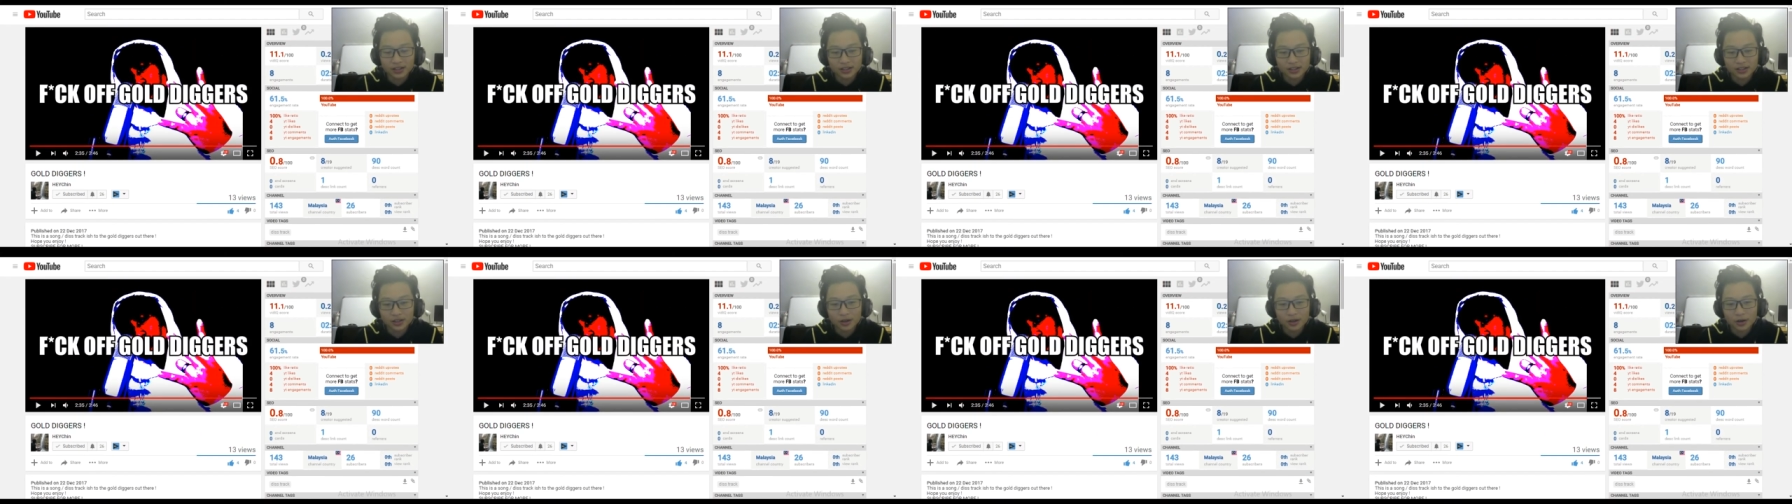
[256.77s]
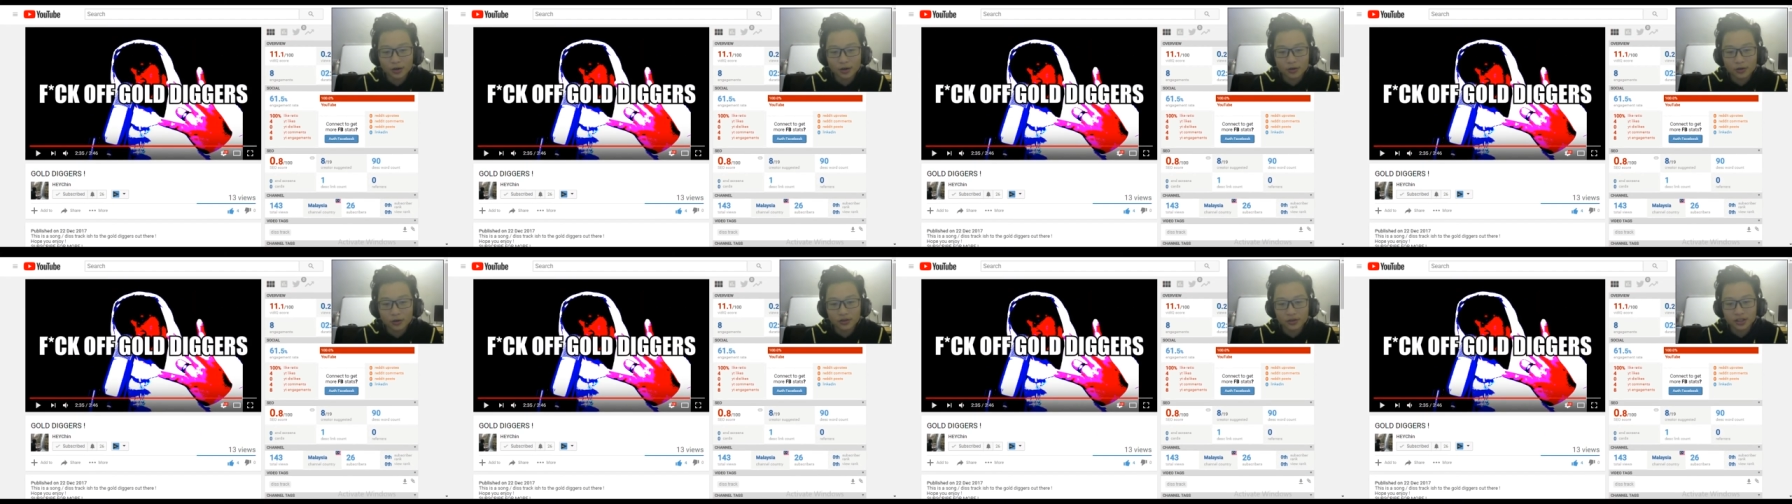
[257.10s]

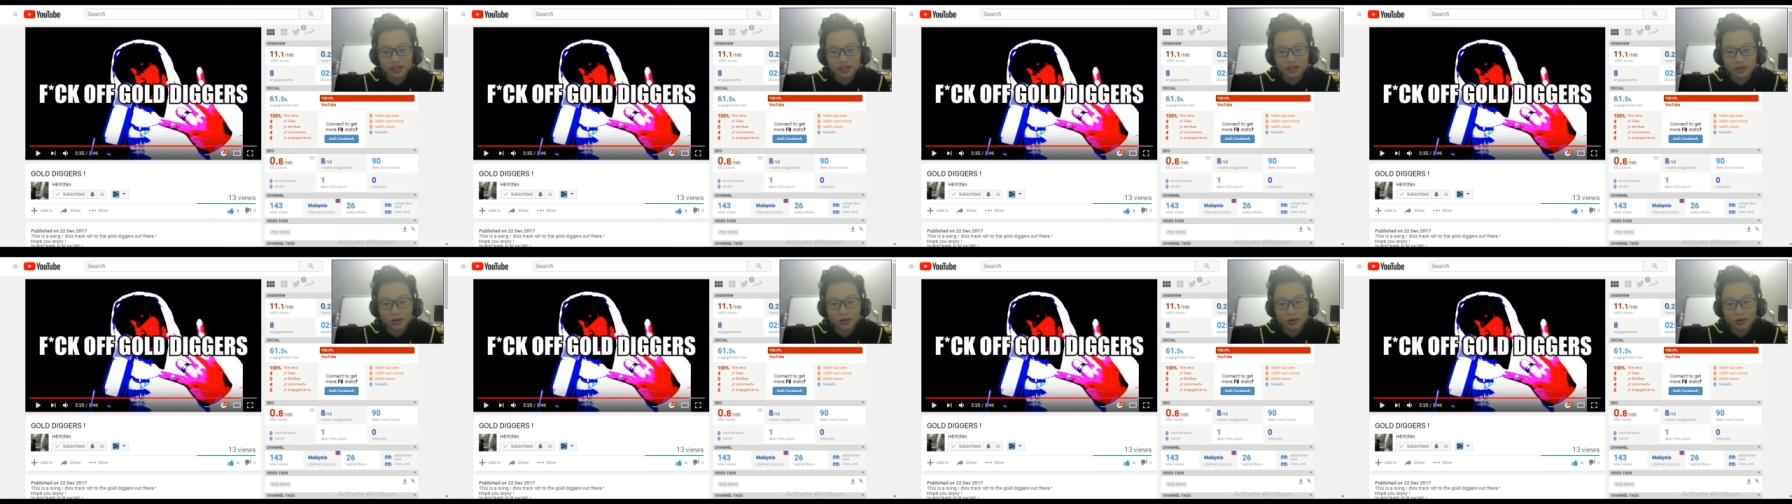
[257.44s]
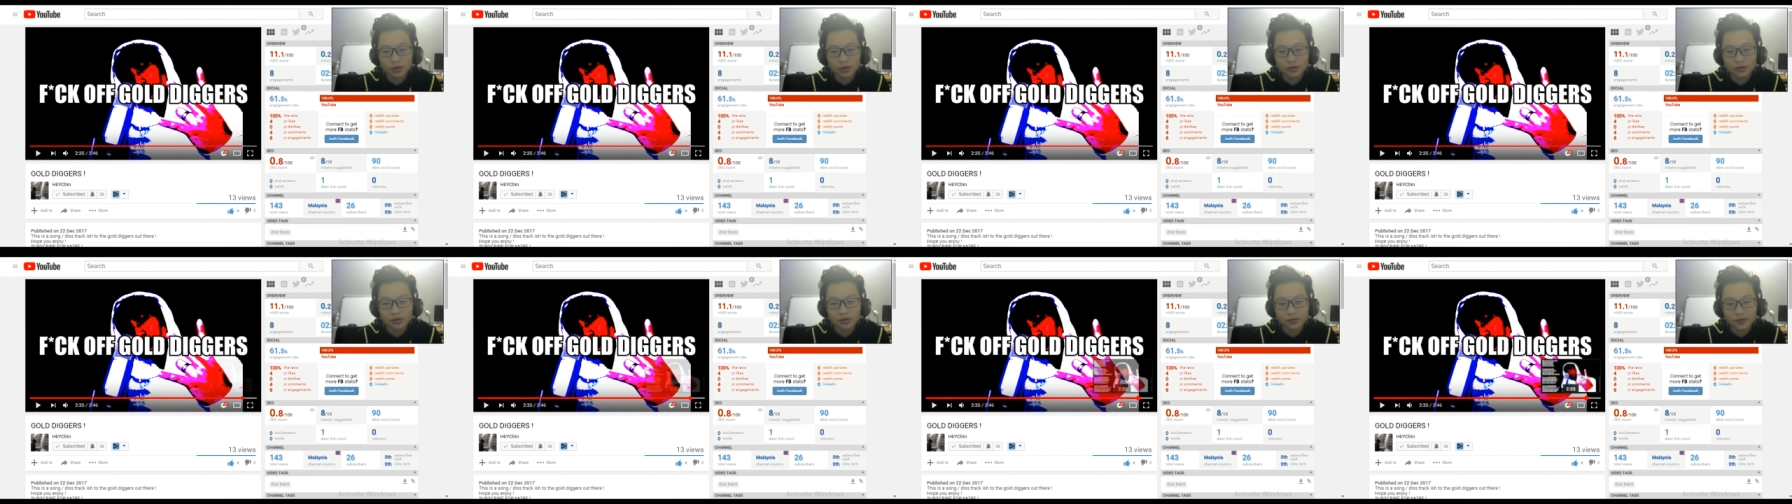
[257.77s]
so that's it
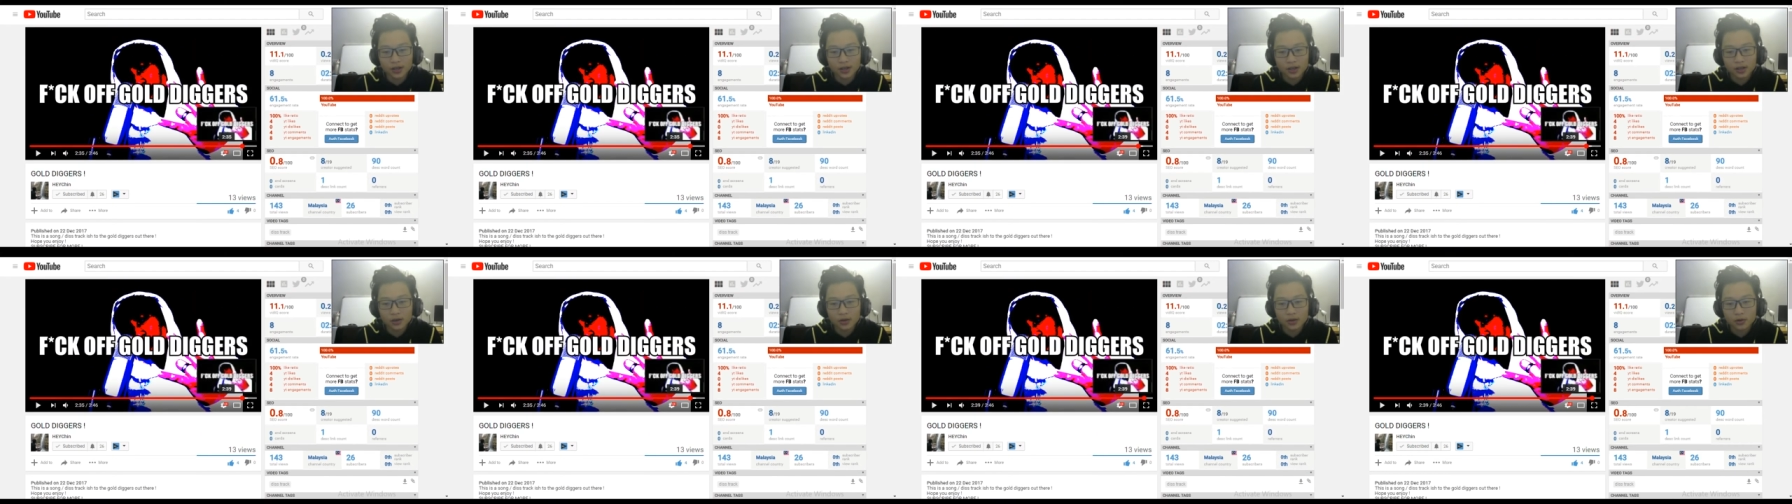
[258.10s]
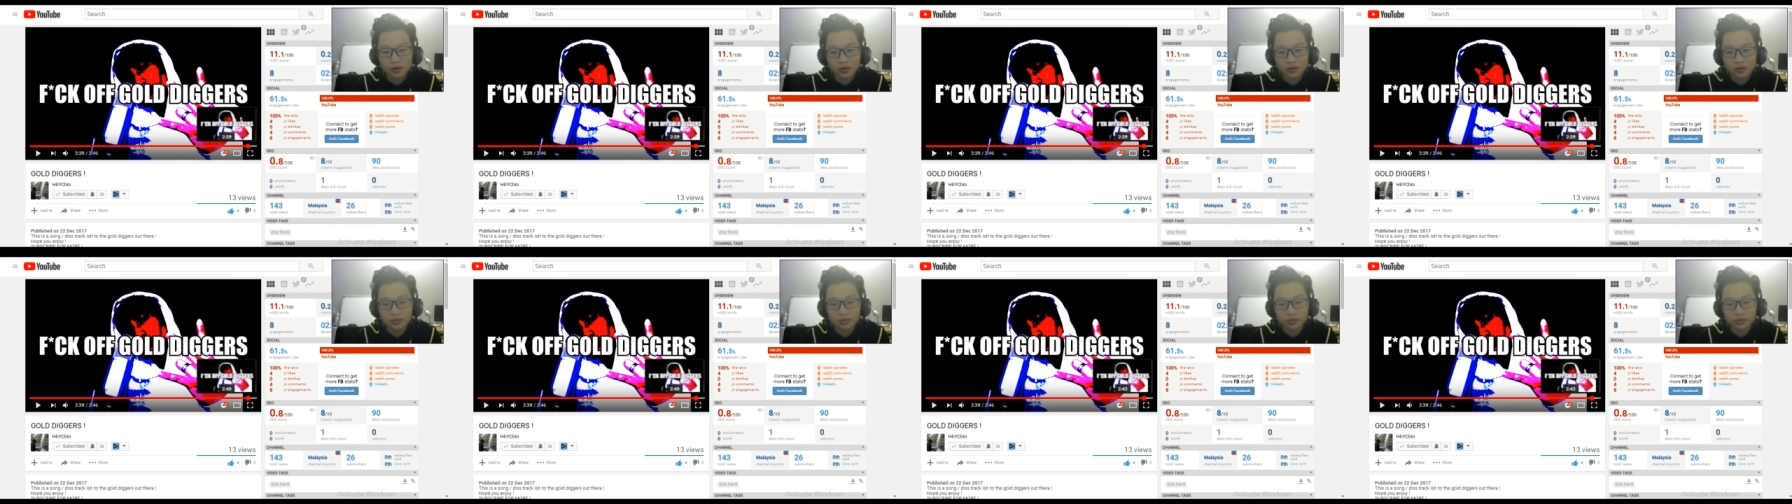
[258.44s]
all the
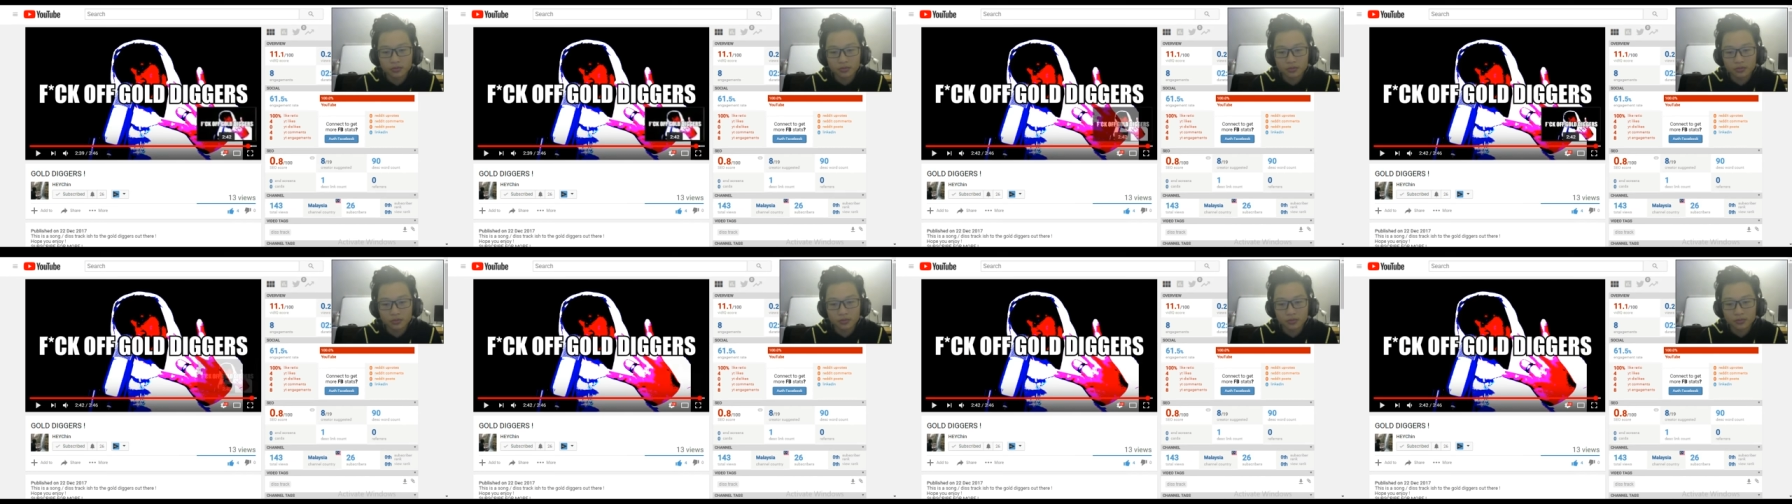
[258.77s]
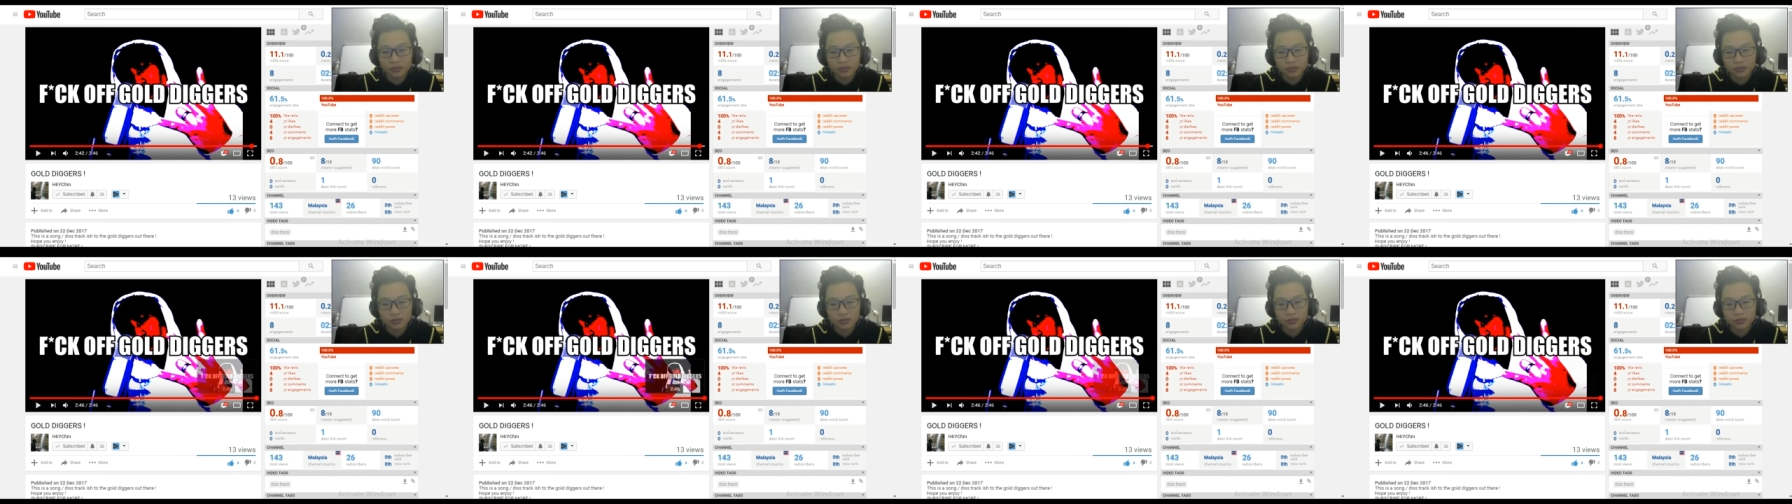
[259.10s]
video.
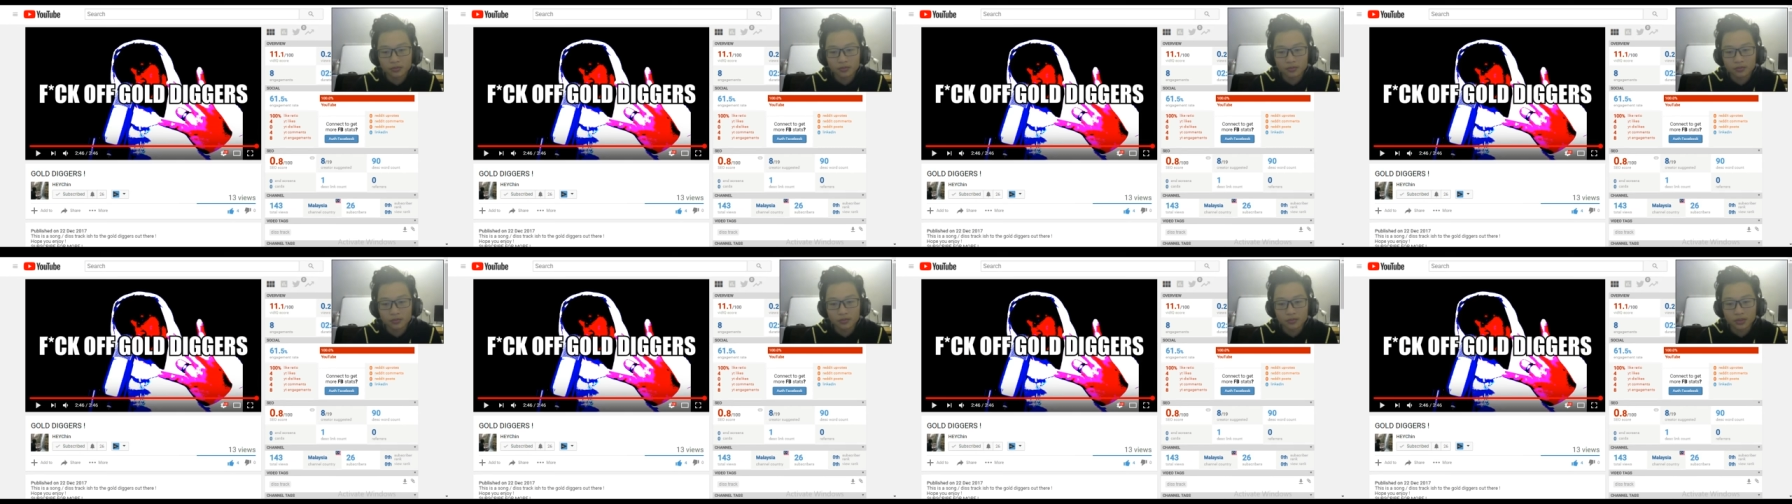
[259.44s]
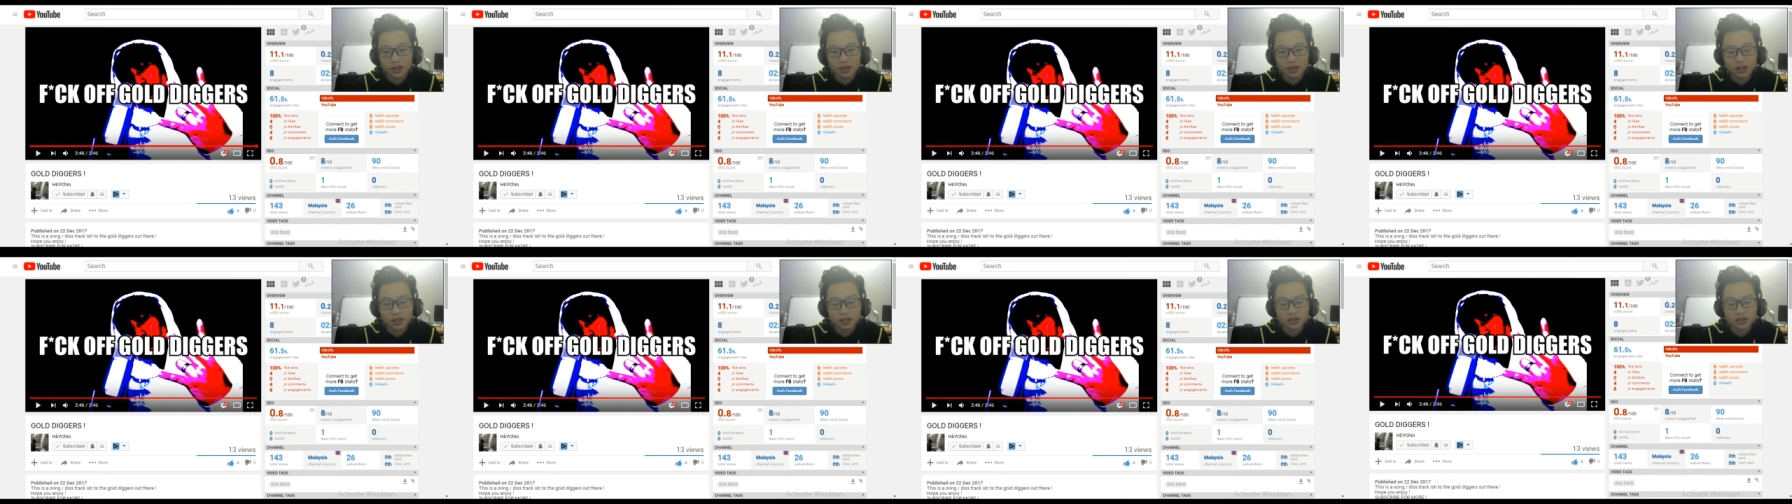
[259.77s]
Yeah, that's